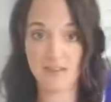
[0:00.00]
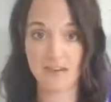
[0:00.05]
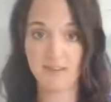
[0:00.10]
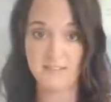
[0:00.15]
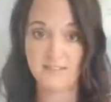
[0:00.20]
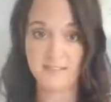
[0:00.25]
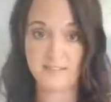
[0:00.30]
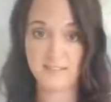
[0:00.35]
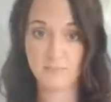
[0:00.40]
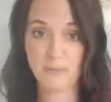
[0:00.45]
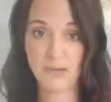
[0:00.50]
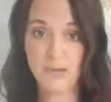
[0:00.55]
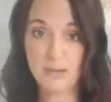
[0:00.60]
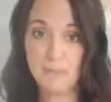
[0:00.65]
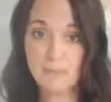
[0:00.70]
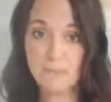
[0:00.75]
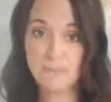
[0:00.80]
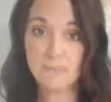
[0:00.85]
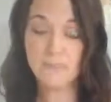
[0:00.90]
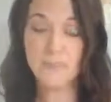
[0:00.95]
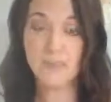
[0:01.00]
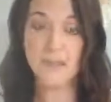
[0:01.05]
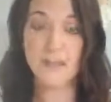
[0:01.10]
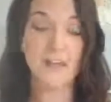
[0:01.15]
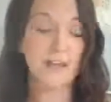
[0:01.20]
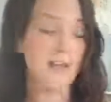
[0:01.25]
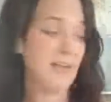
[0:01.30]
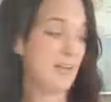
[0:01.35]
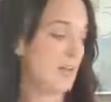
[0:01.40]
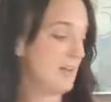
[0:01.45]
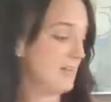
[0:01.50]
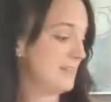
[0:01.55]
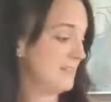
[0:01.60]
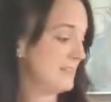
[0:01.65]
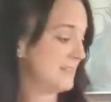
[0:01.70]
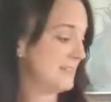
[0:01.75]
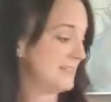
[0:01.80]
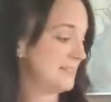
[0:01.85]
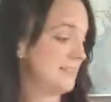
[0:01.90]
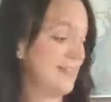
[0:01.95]
this big, and
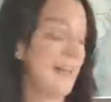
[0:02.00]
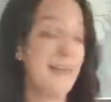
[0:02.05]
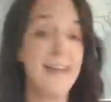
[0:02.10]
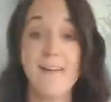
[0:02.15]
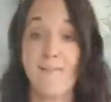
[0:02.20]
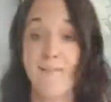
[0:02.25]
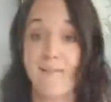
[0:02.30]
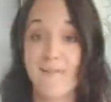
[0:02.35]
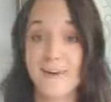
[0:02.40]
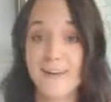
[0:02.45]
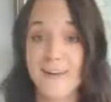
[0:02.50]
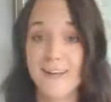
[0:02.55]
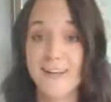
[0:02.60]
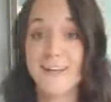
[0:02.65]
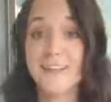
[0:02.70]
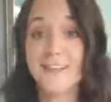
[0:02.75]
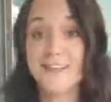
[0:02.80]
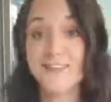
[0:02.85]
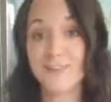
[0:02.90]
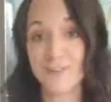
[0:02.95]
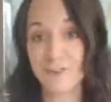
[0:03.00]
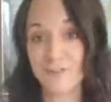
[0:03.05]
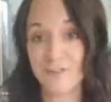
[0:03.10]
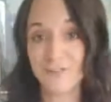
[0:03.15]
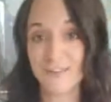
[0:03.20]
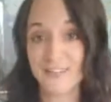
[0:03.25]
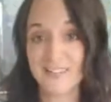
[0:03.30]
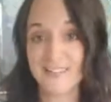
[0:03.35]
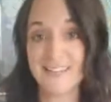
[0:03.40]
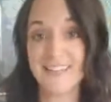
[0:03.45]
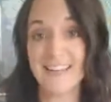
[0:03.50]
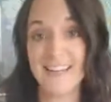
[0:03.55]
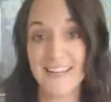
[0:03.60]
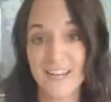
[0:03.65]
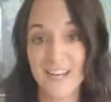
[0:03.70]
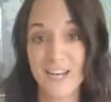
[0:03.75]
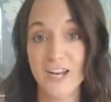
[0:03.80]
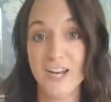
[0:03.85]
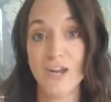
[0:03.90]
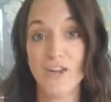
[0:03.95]
it does every surface
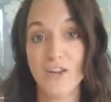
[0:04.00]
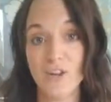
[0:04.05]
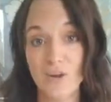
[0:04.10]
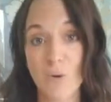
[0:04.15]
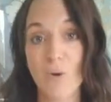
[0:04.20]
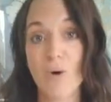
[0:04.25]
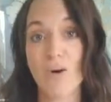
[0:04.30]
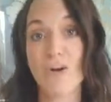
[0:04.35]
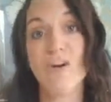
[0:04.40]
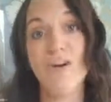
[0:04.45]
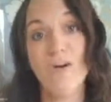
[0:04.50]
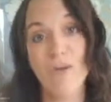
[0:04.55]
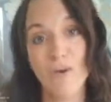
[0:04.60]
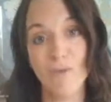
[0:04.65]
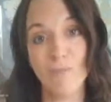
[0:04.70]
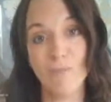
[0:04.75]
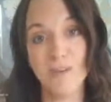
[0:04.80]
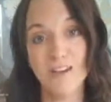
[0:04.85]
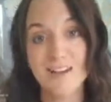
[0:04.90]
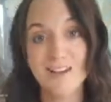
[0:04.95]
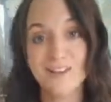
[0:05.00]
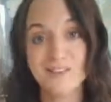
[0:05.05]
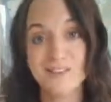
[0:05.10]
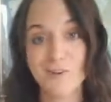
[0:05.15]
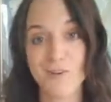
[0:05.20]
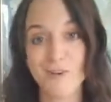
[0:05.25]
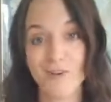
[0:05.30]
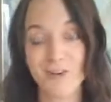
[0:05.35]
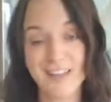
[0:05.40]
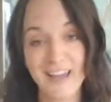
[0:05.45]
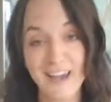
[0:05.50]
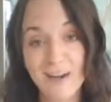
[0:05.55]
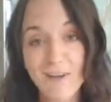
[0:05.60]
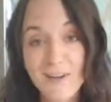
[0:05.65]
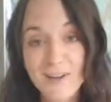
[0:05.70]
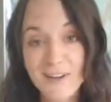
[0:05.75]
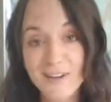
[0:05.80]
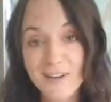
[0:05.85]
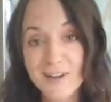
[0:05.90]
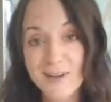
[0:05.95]
in your home. So your
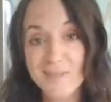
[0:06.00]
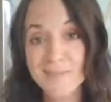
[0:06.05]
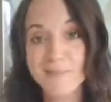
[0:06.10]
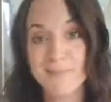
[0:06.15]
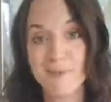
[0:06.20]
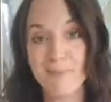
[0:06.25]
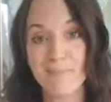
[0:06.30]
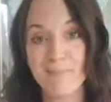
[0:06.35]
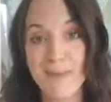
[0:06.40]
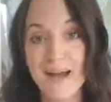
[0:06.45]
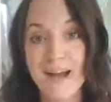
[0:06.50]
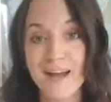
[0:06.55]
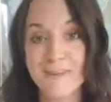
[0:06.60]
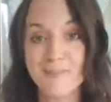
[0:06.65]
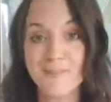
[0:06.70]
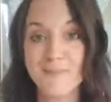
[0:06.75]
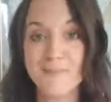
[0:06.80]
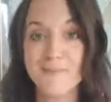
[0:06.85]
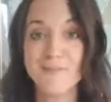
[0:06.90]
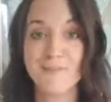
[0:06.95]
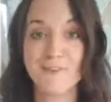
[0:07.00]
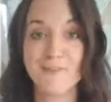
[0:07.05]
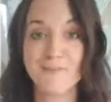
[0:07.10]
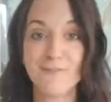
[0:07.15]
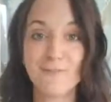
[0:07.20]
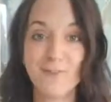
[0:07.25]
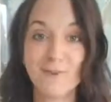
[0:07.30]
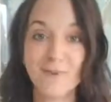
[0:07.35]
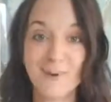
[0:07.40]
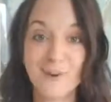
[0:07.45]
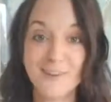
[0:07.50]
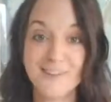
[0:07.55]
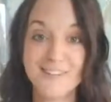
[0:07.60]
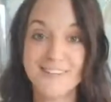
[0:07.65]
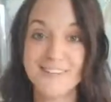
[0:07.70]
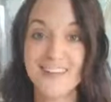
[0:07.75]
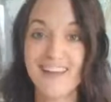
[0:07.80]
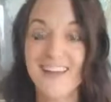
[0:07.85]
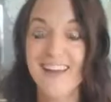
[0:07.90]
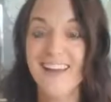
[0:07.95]
countertops, your bathrooms, your
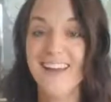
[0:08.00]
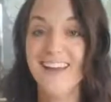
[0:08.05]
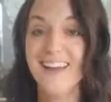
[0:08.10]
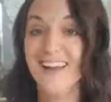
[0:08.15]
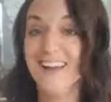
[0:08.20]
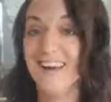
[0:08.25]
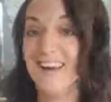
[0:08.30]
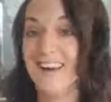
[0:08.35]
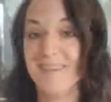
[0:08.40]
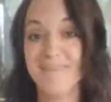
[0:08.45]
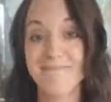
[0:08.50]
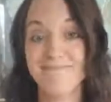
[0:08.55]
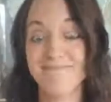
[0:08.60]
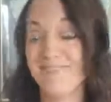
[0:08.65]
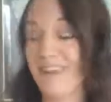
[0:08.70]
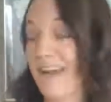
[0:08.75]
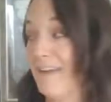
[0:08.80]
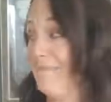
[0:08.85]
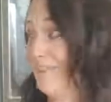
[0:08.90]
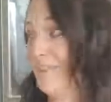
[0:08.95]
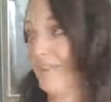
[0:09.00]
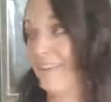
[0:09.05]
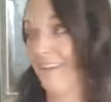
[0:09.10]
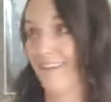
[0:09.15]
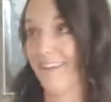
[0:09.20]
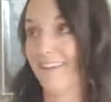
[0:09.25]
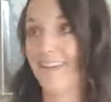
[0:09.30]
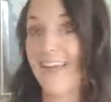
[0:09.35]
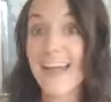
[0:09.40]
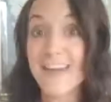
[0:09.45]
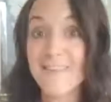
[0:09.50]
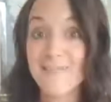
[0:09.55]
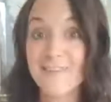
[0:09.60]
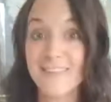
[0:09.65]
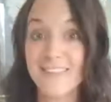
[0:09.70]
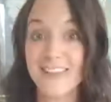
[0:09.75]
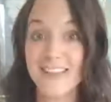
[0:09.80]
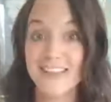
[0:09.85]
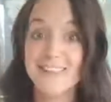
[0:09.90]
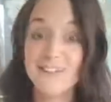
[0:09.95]
floors,
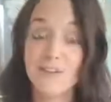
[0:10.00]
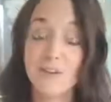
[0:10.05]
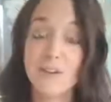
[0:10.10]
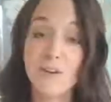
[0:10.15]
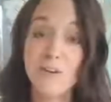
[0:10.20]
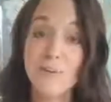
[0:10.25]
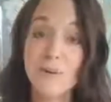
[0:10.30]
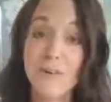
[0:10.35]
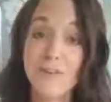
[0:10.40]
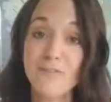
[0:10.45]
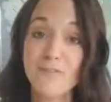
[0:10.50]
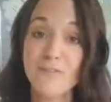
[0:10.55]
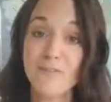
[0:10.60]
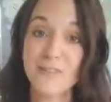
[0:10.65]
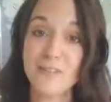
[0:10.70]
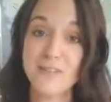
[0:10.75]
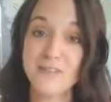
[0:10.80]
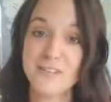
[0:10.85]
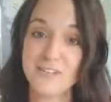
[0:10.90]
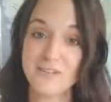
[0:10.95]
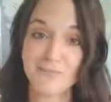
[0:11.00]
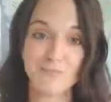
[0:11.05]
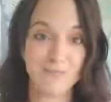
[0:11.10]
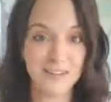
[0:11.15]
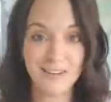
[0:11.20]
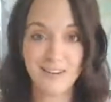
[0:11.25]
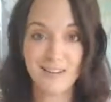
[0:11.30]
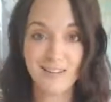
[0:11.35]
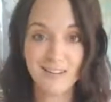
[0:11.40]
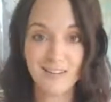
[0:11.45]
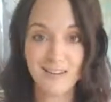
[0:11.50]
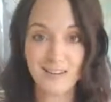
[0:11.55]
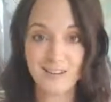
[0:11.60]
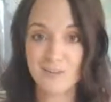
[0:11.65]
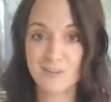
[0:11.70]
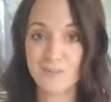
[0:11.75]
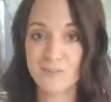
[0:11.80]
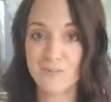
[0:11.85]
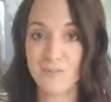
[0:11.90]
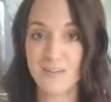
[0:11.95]
everything. So you know when you feel like you need to run out of the
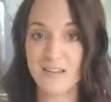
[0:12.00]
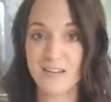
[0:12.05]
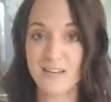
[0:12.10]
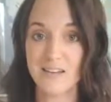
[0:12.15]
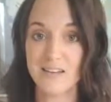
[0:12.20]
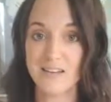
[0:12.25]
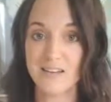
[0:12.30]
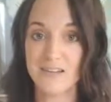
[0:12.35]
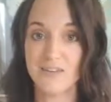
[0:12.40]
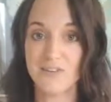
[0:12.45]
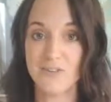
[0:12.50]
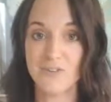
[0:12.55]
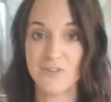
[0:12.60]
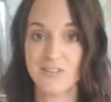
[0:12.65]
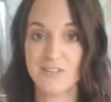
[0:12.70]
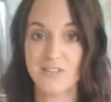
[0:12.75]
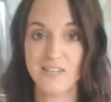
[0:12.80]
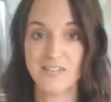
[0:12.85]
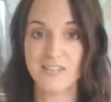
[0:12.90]
house because you just